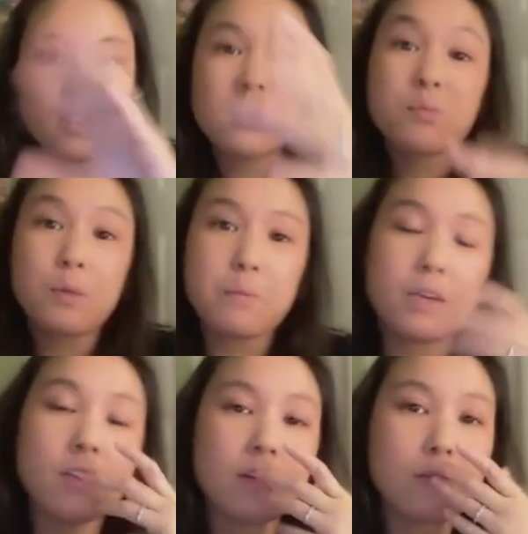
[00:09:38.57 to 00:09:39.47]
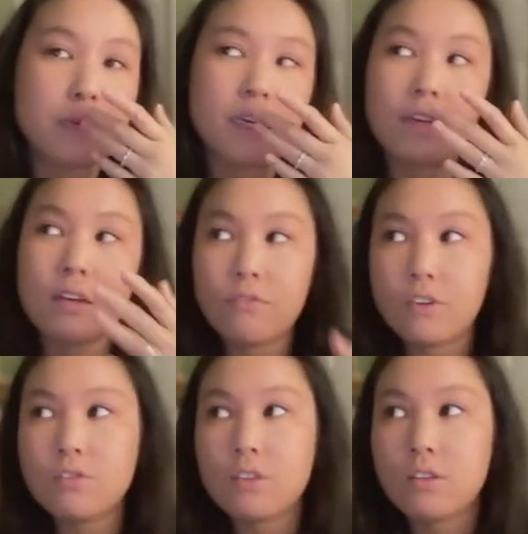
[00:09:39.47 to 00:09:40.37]
This might be a little bit
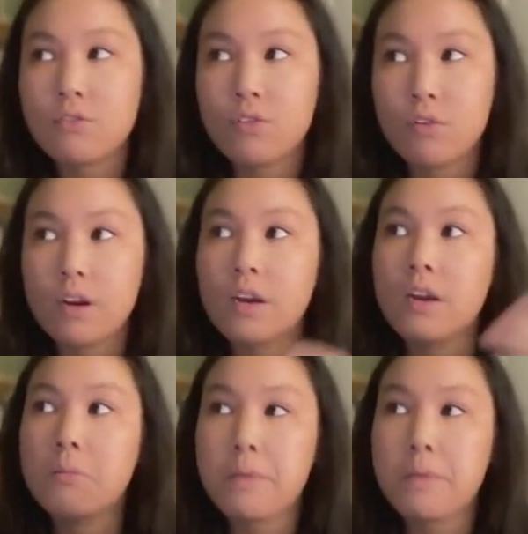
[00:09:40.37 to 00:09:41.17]
confusing for